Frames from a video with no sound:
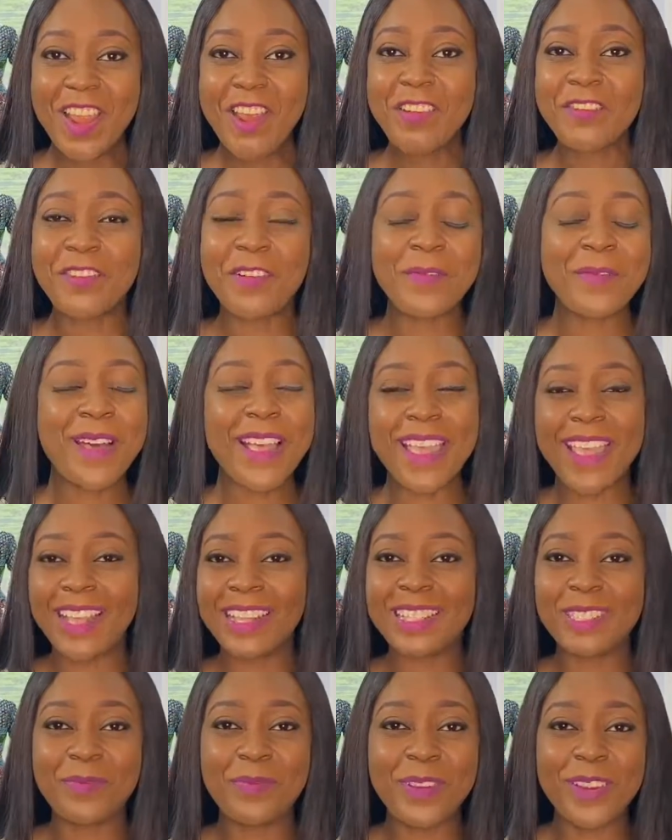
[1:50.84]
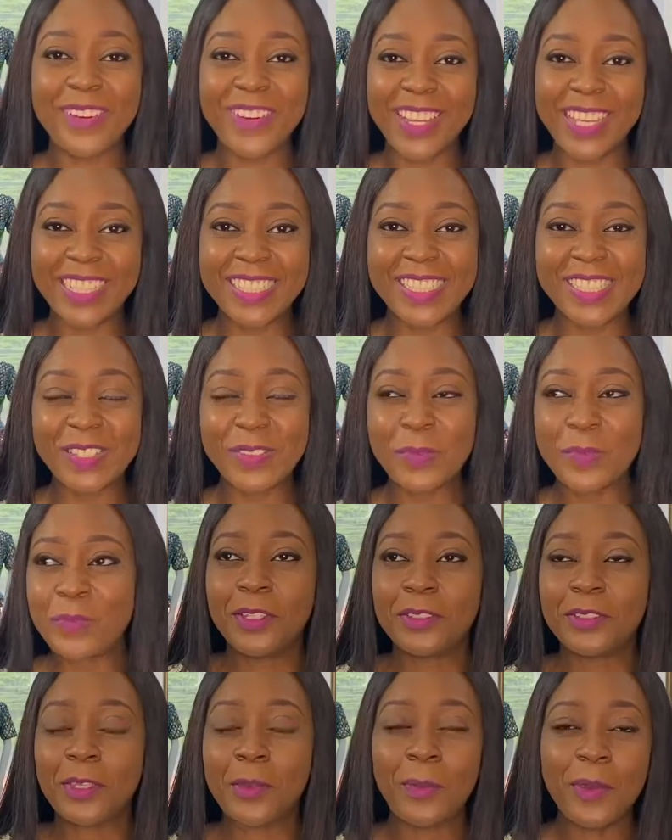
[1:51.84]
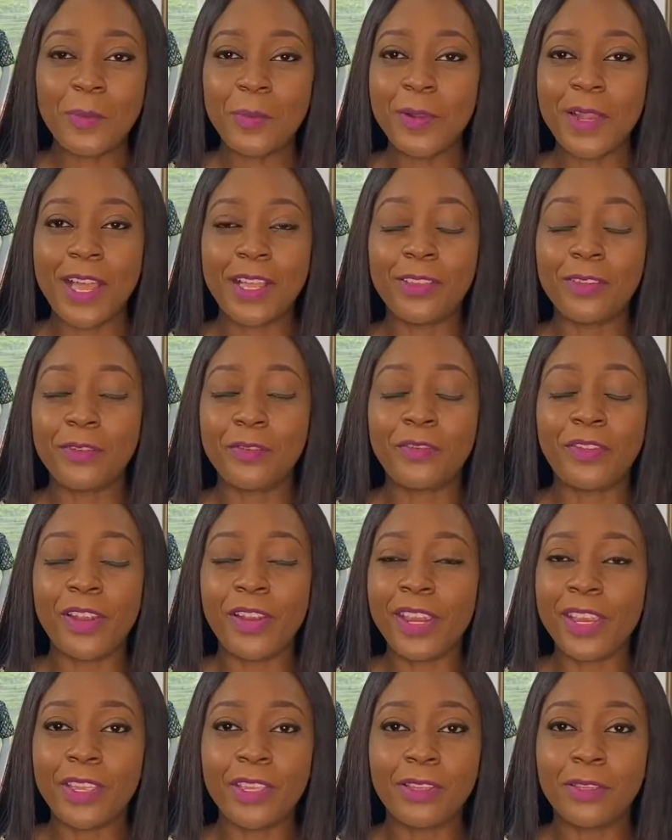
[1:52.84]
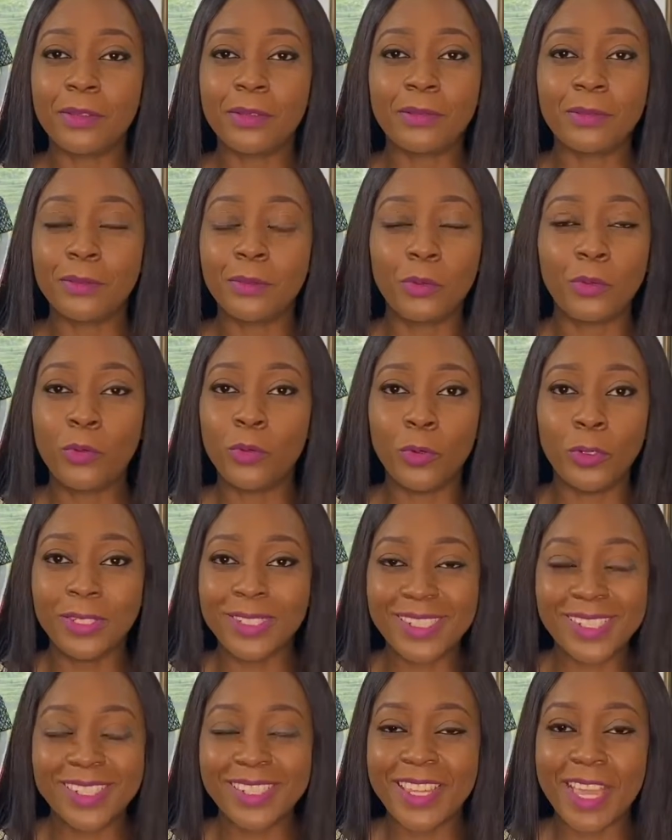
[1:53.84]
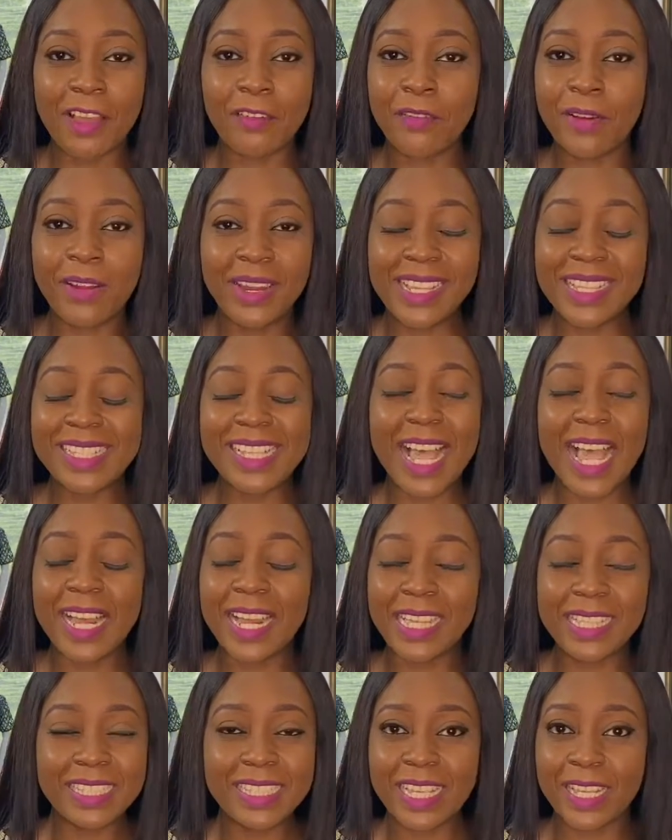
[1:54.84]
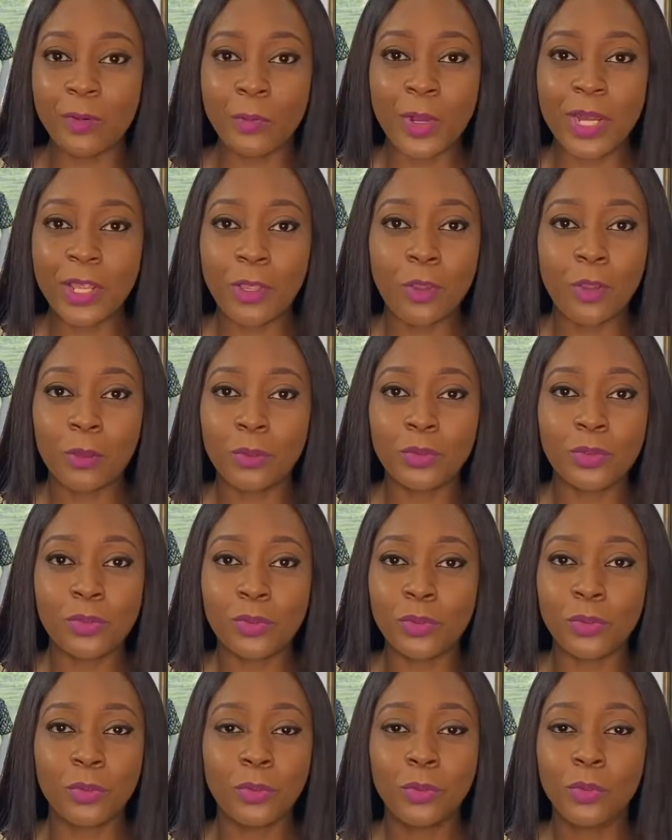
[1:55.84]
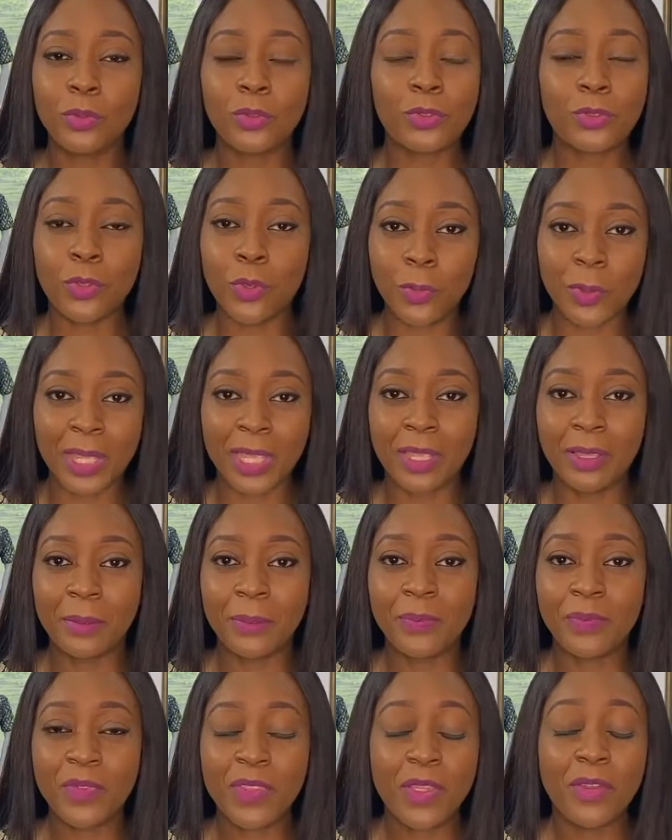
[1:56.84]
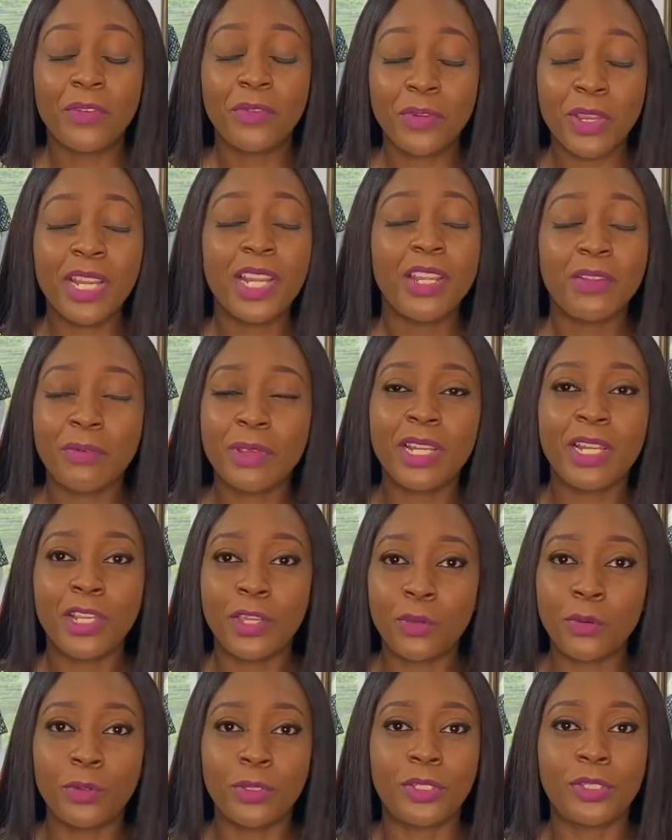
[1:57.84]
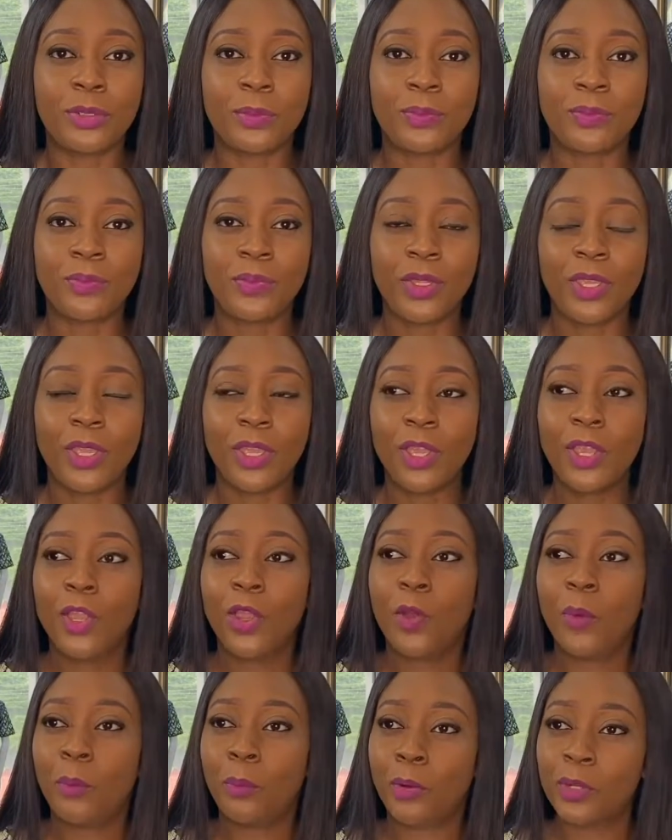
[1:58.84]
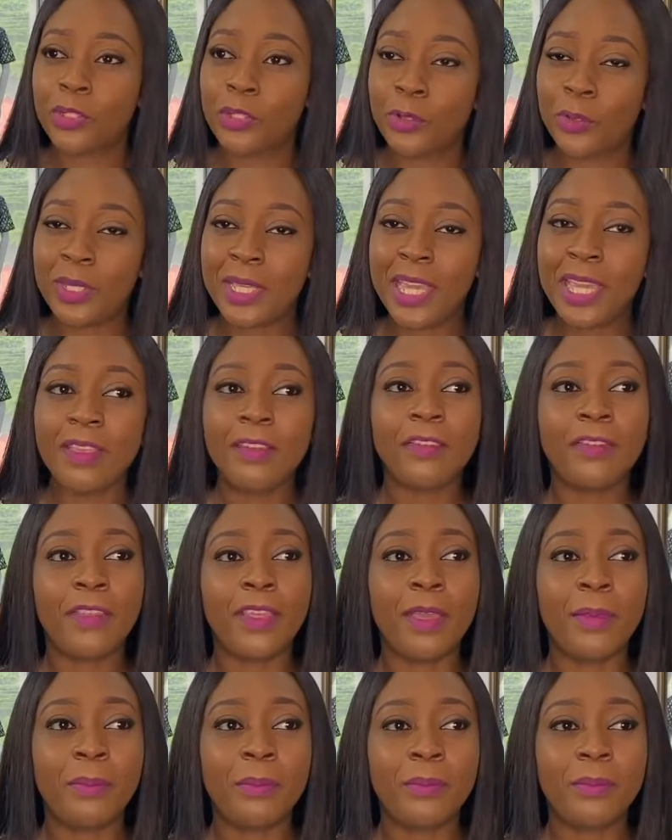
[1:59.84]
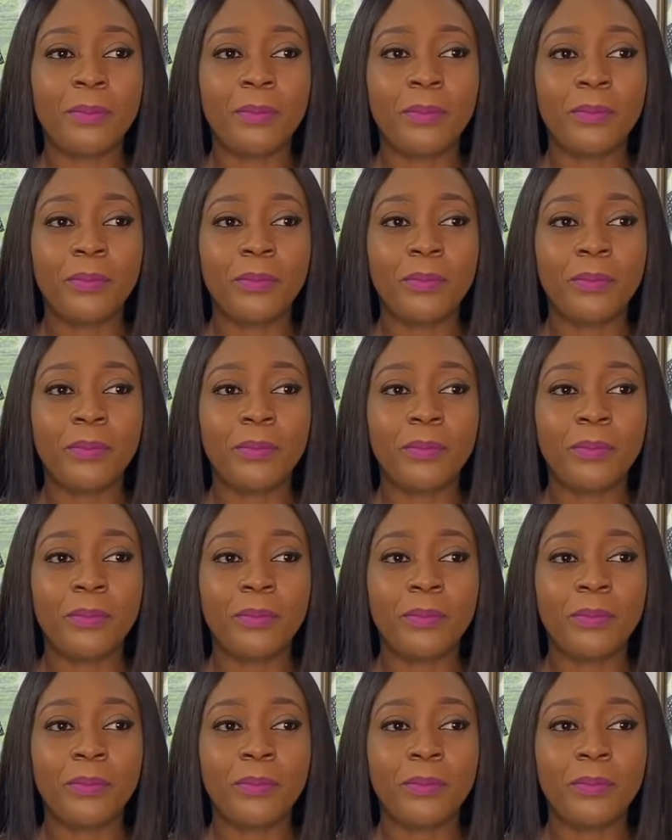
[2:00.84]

From my experience, some people are very good, they are very talented when it comes to sewing, really good, but you give them